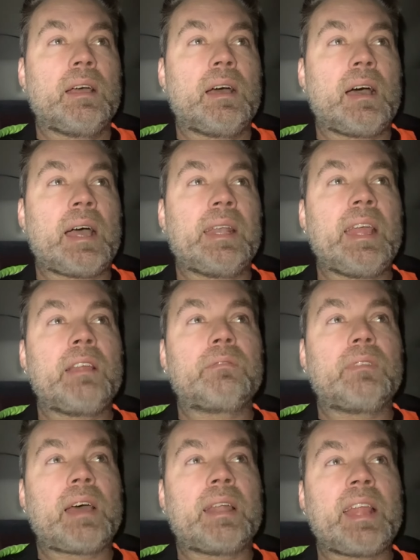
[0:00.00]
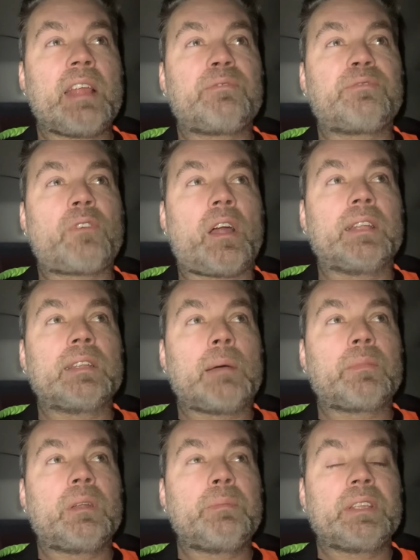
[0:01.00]
on that front, I'm
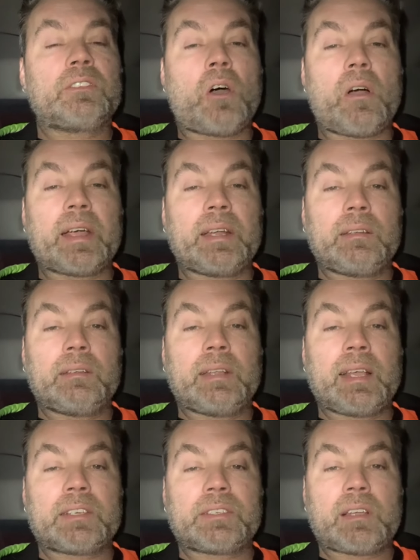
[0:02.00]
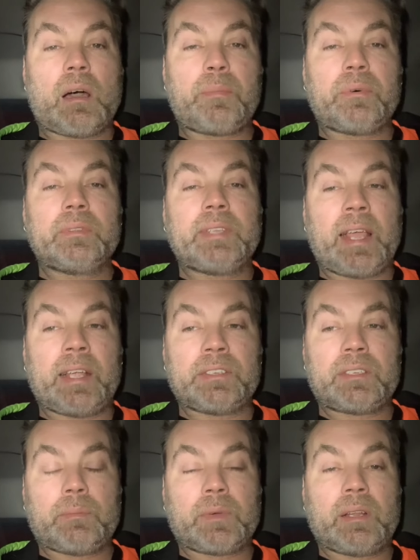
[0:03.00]
going to be talking the next couple of
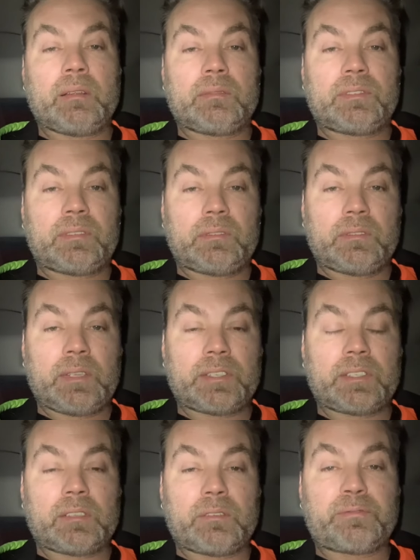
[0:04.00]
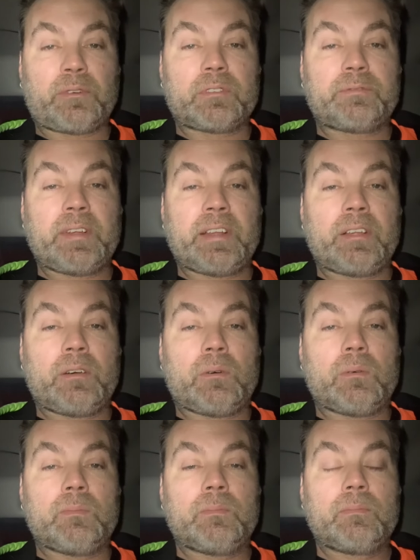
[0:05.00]
days. This is the first
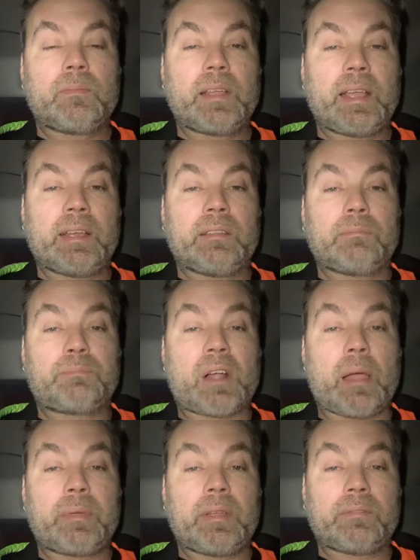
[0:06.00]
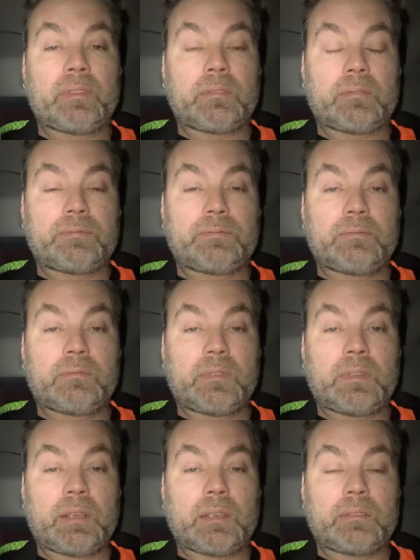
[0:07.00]
video, and probably of
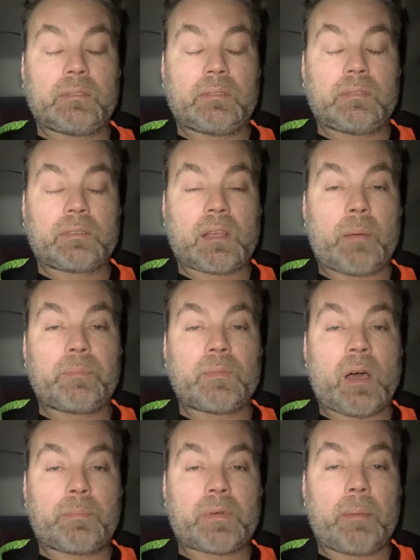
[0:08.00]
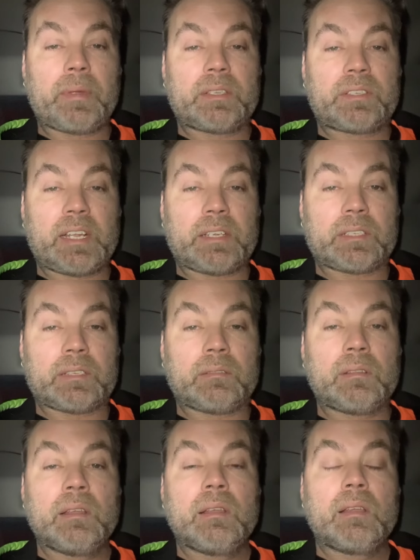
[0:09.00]
the upcoming season.
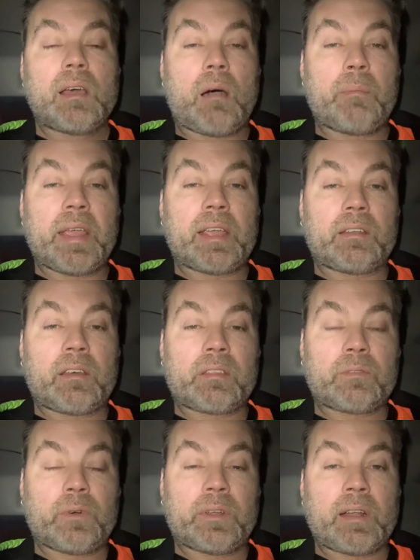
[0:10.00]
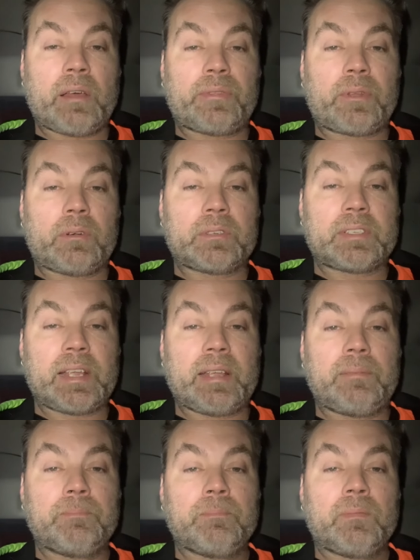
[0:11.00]
I'll make another one on Thursday
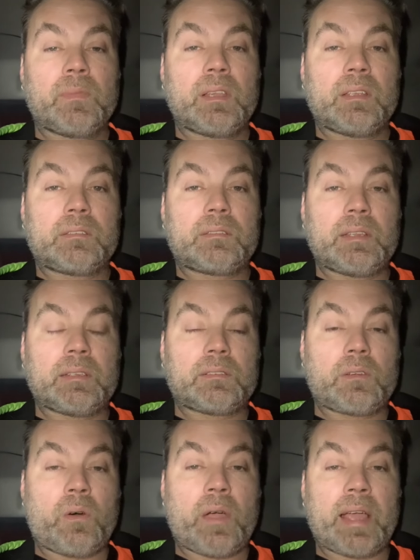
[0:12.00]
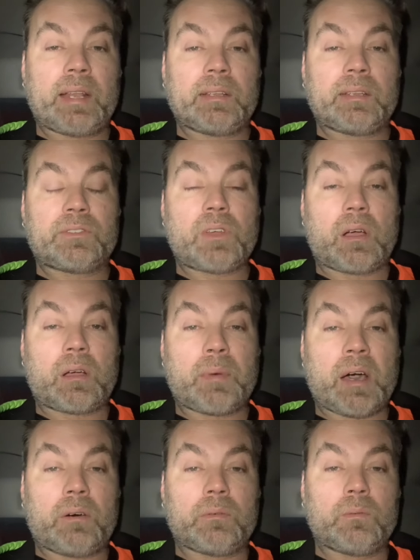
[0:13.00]
and go ahead and talk
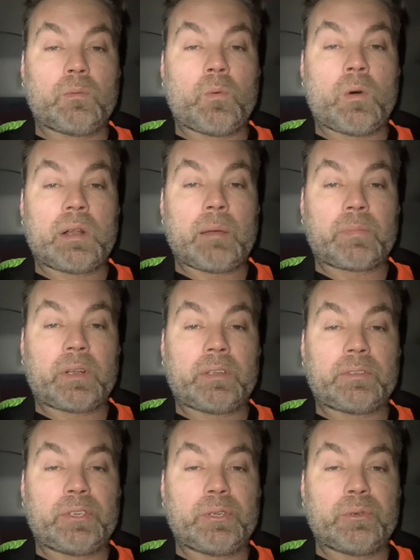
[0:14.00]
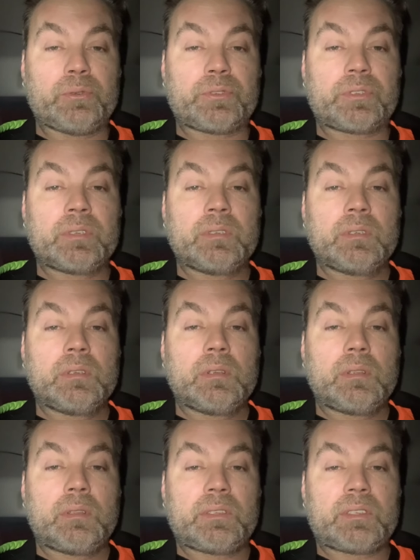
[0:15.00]
about what I'm going to use
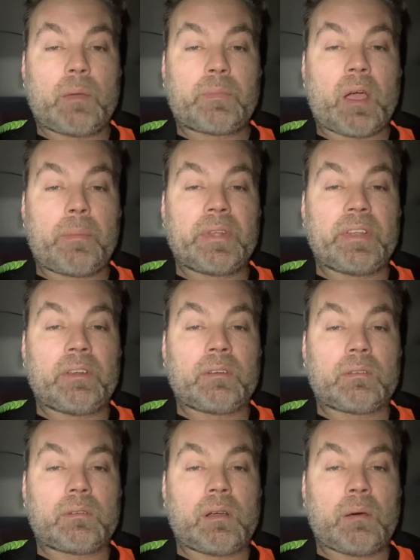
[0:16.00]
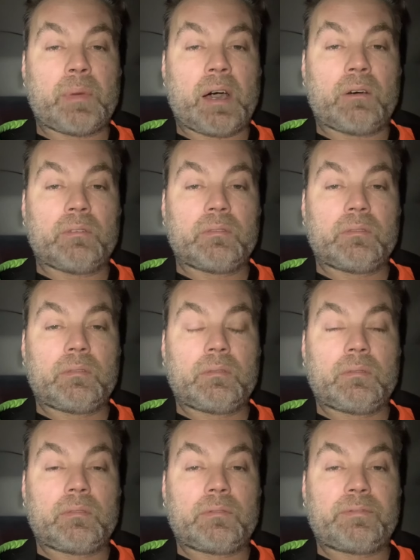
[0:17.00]
this upcoming year about
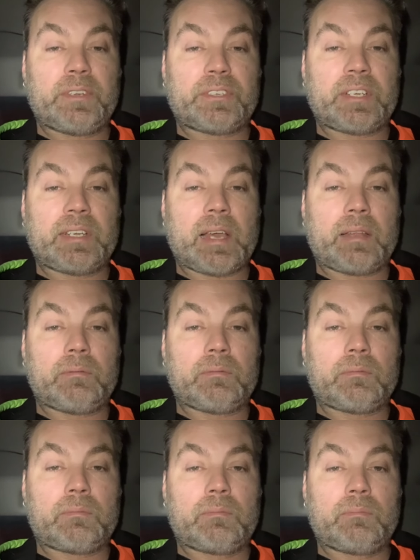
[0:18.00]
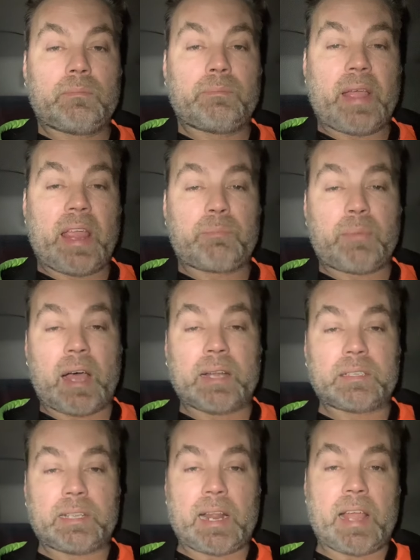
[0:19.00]
fishing on bank
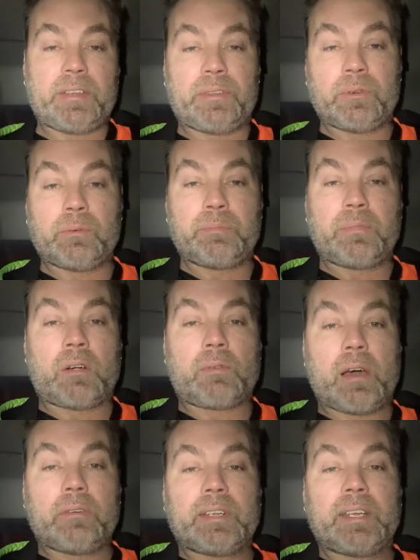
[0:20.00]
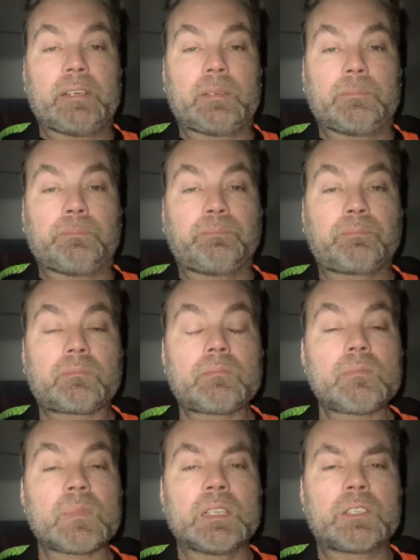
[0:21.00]
ponds that I do around here.
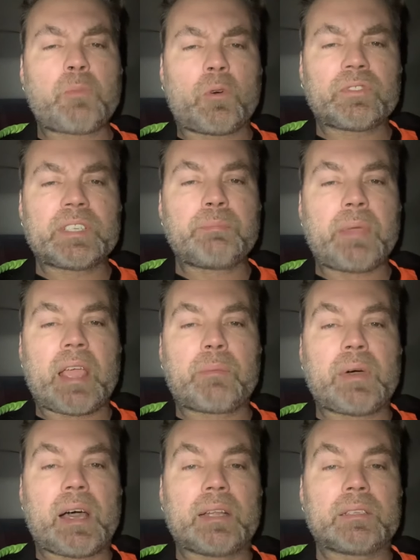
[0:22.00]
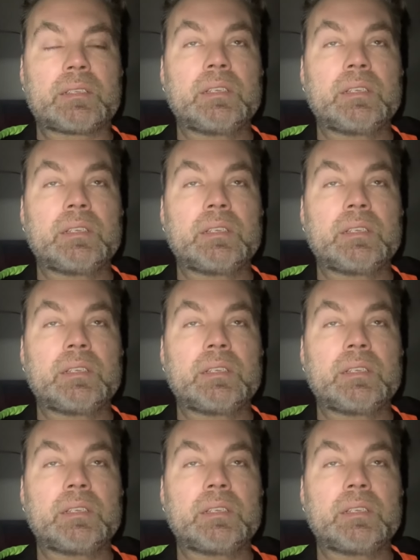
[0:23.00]
It's mostly bank ponds.